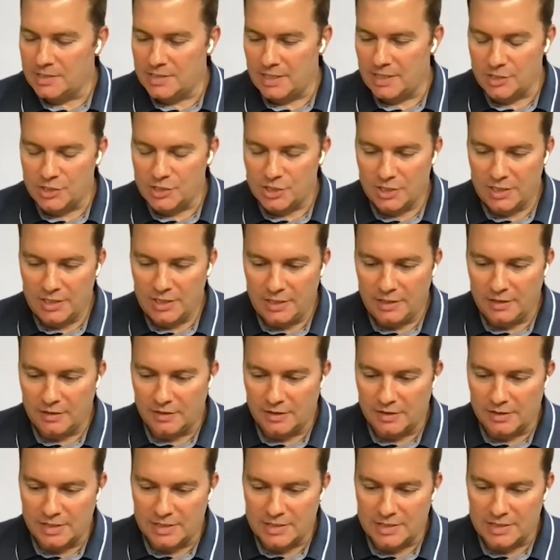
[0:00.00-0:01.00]

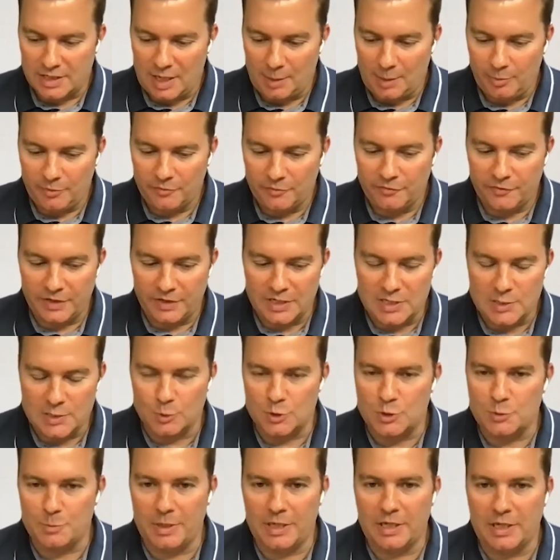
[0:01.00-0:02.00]
essentially there's a couple of things
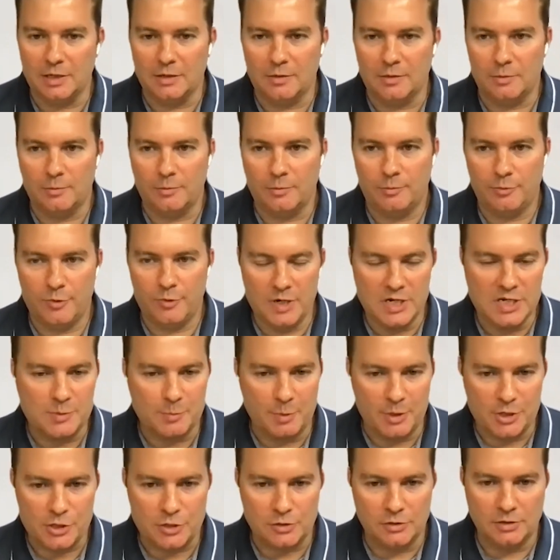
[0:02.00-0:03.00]
which make it pretty
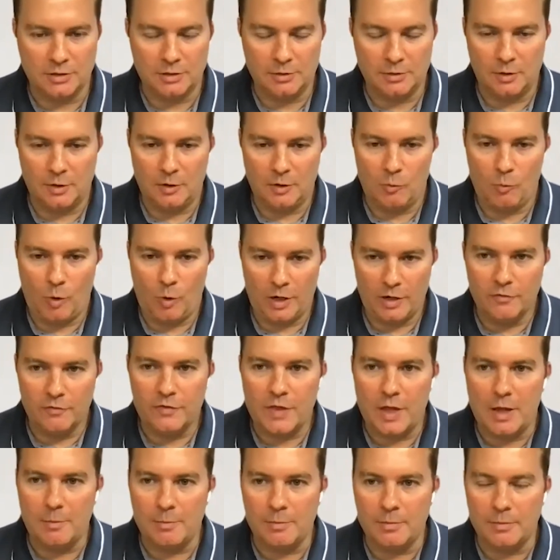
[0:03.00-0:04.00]
special, and one
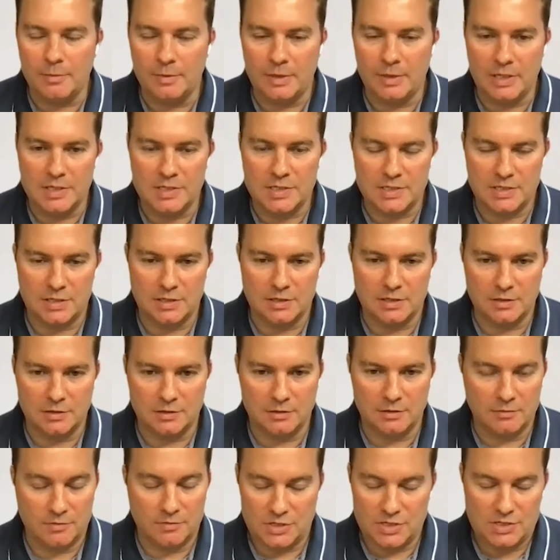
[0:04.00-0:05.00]
of them is
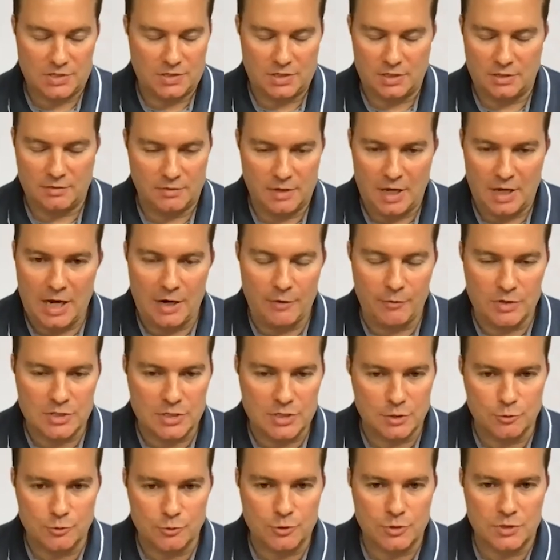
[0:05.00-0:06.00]
just the high
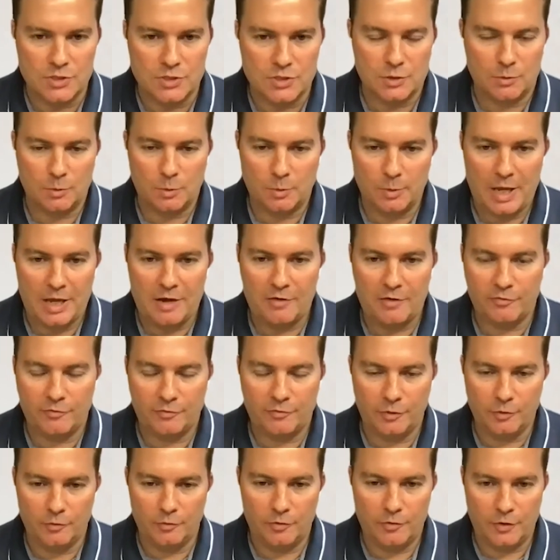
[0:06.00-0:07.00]
resolution. So it will have
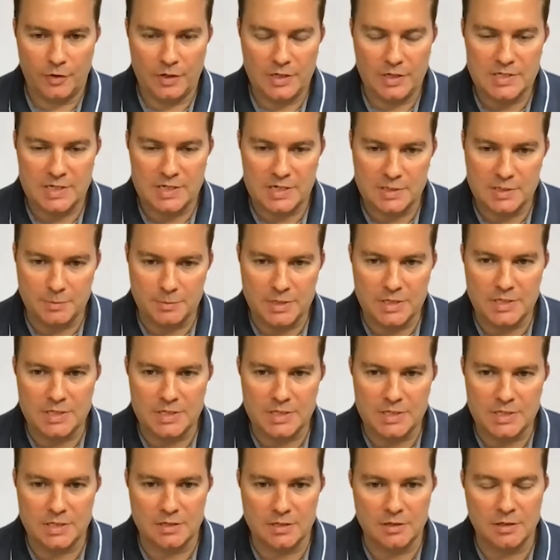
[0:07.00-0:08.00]
30
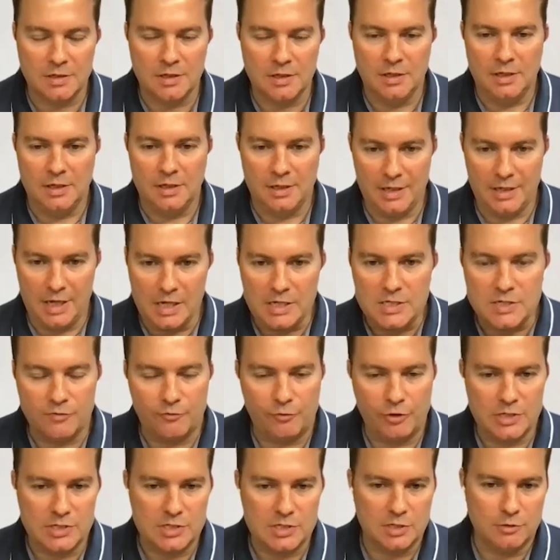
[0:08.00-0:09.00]
centimeter native
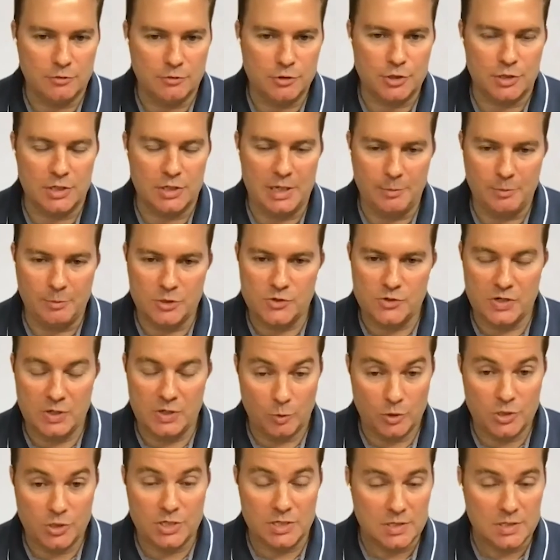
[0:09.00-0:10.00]
resolution imagery,
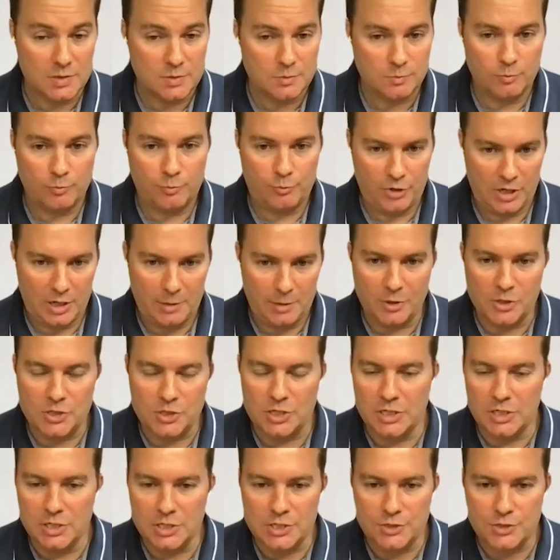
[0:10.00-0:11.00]
which is pretty much
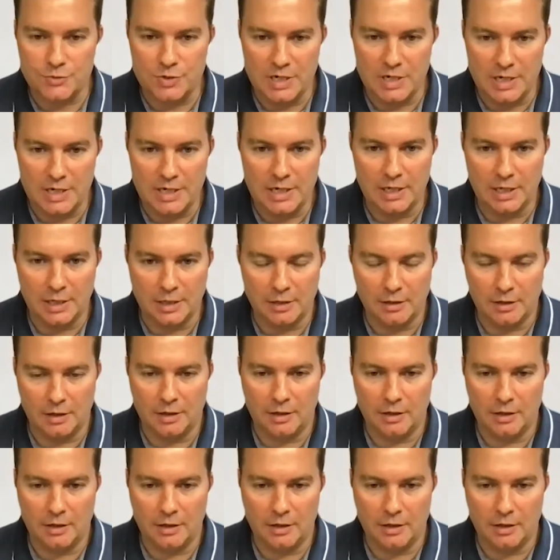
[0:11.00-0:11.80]
industry leading.